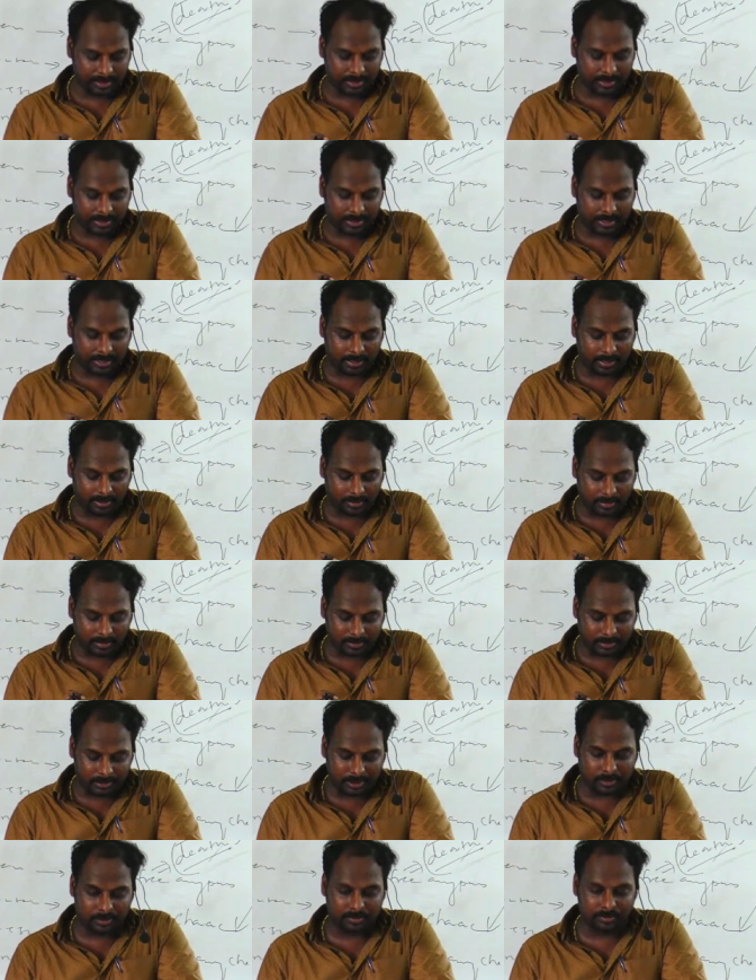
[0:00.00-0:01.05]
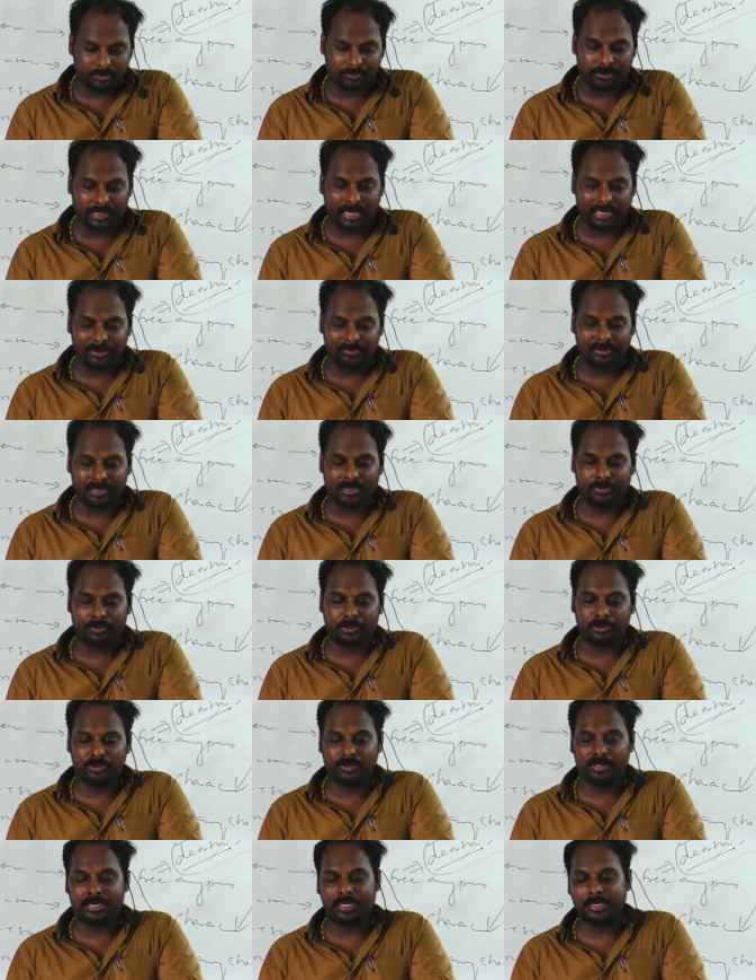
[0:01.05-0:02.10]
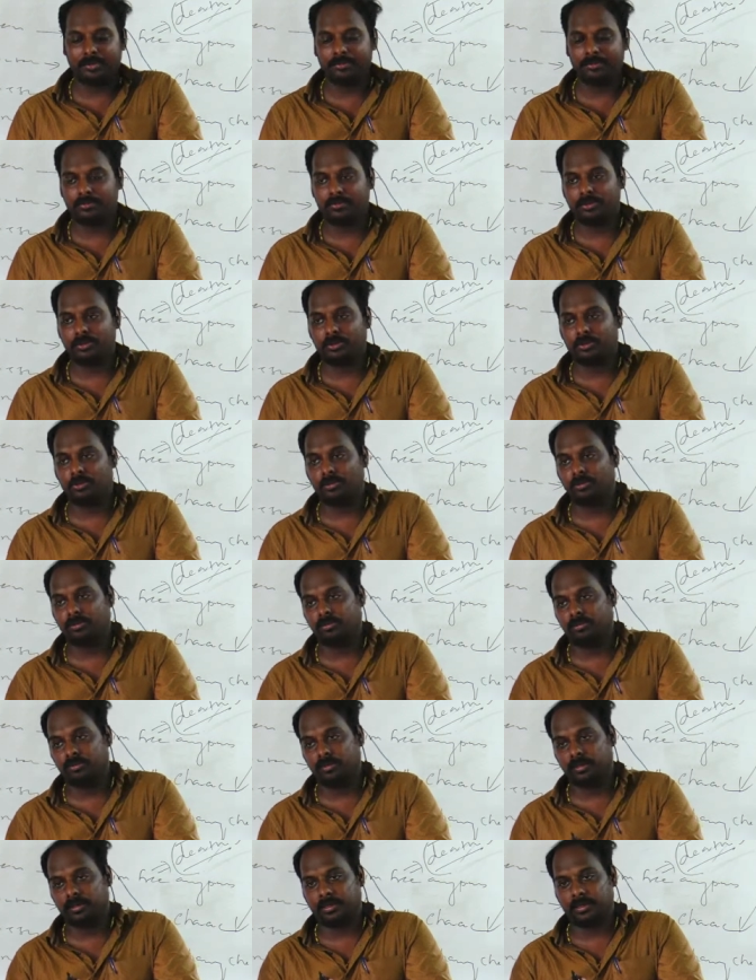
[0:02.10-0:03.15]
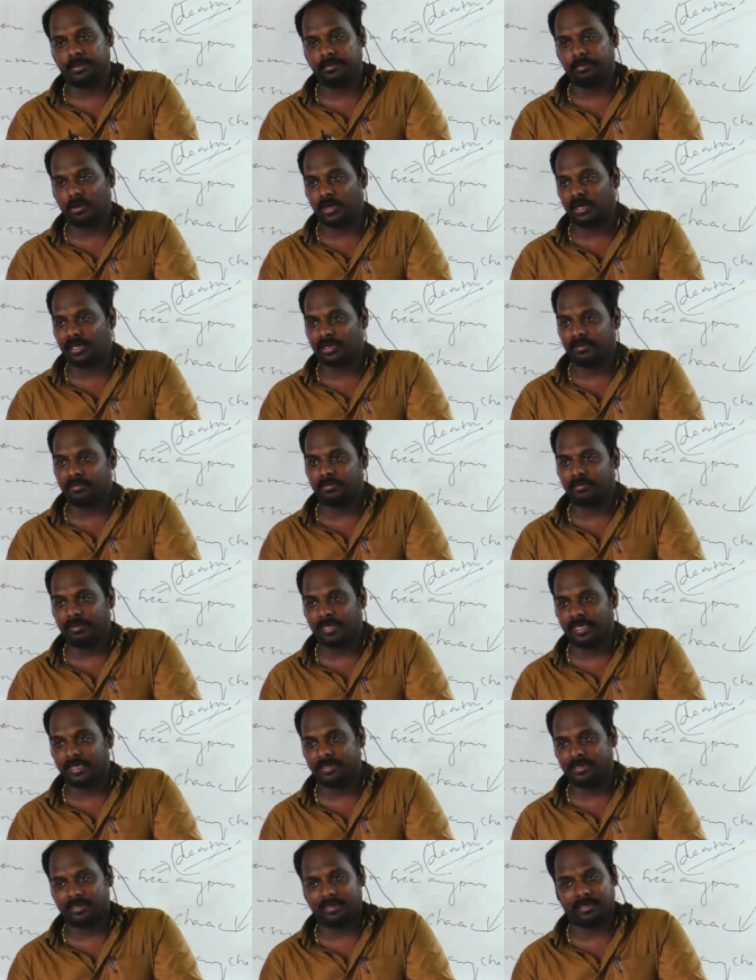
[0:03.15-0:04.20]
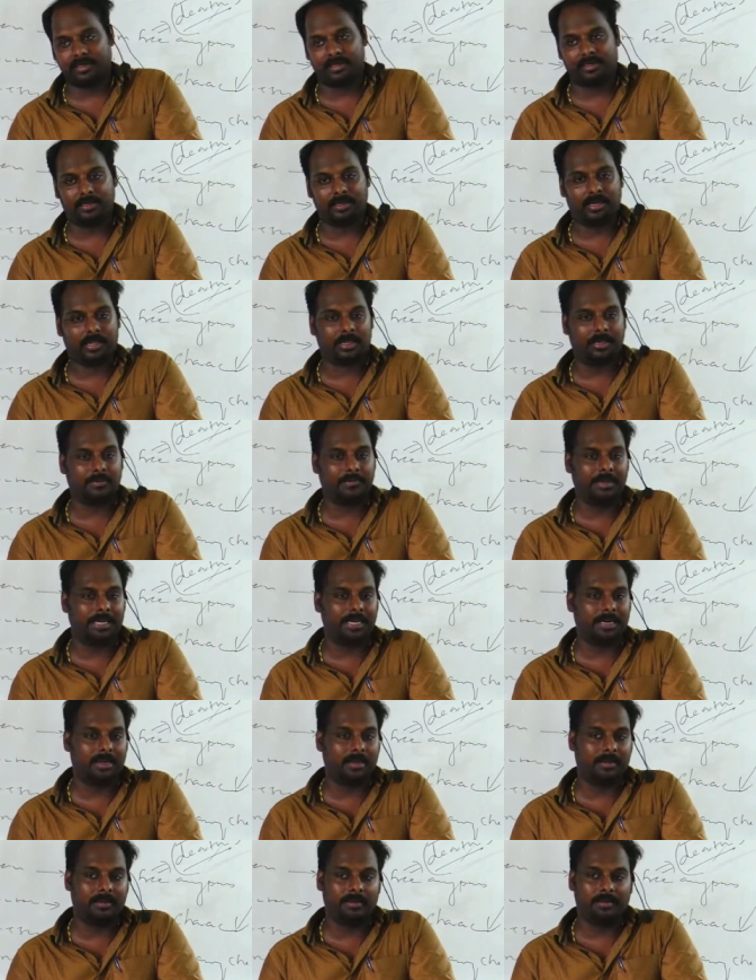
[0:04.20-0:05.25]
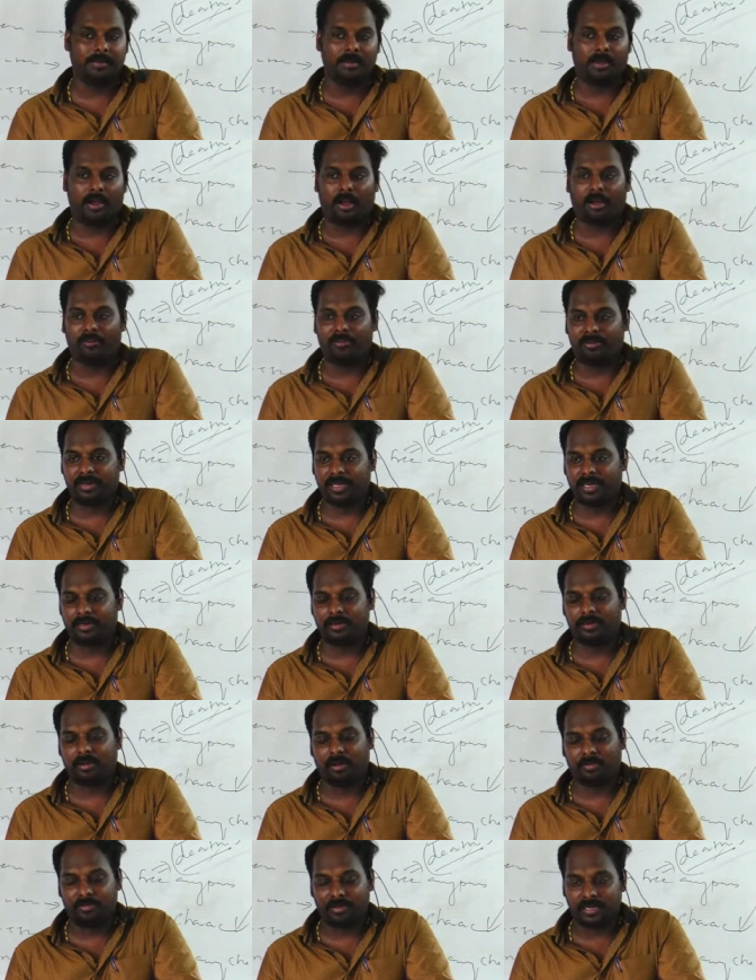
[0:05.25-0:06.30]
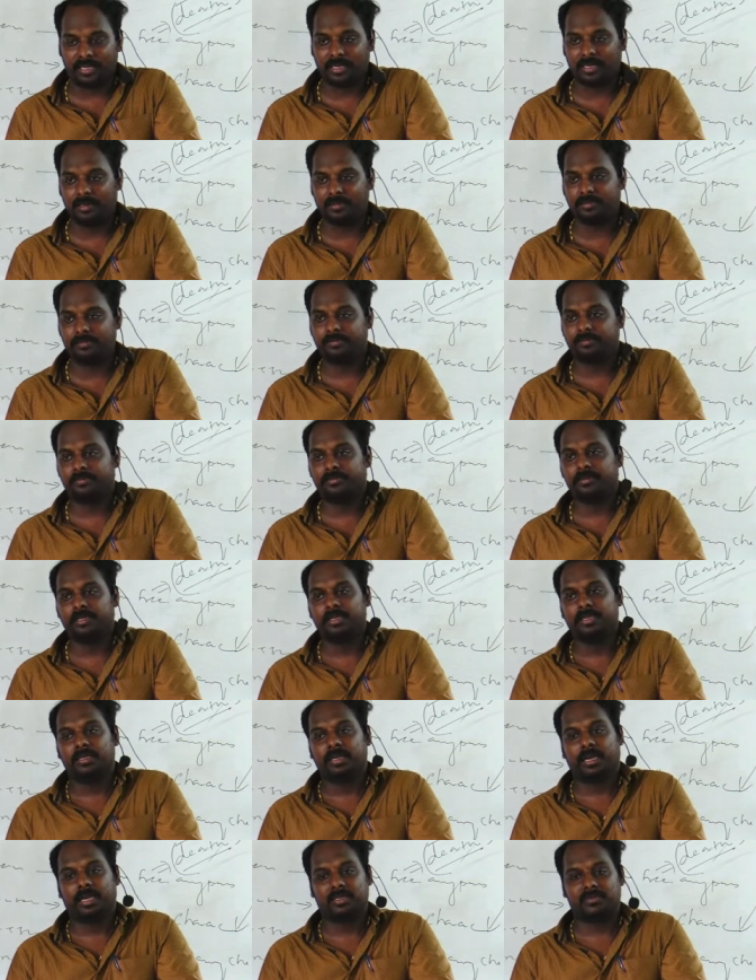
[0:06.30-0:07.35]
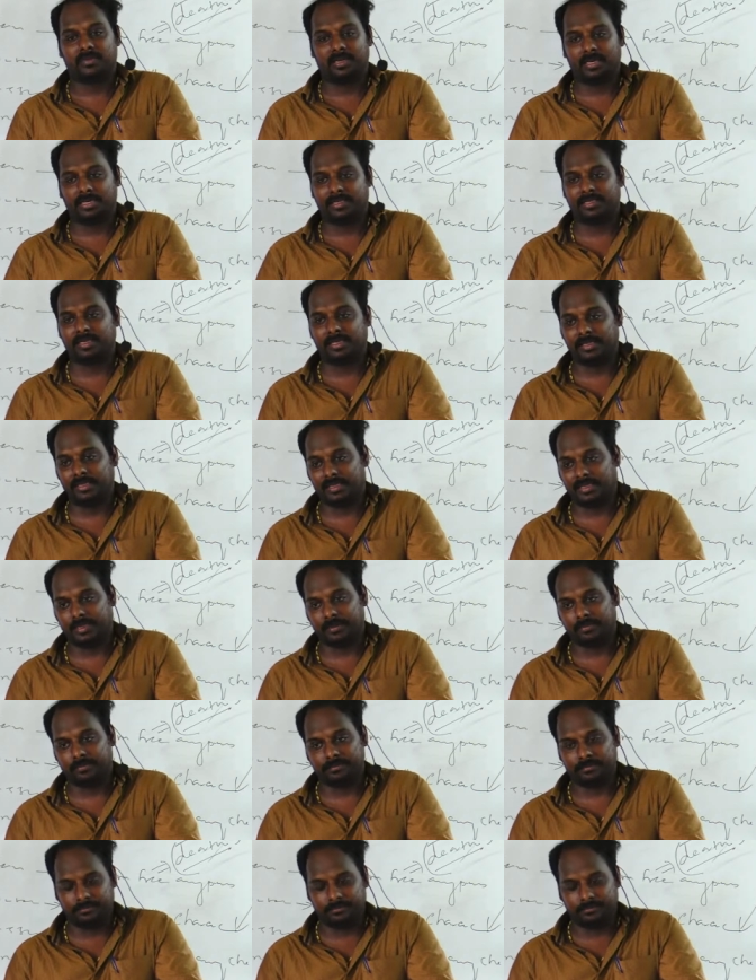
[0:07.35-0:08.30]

Uh, so elephant porthoraikkum two important breeds irukku, adala maina African, African as well as Indian.